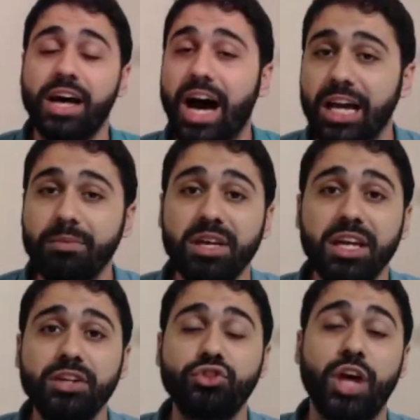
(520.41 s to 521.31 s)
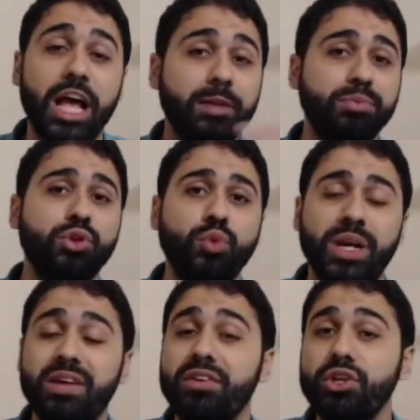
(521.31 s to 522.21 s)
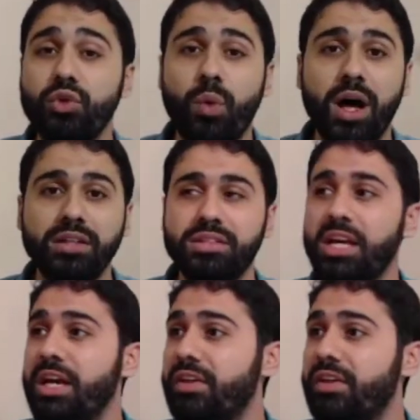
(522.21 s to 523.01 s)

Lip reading: I am here to help you whatever you want.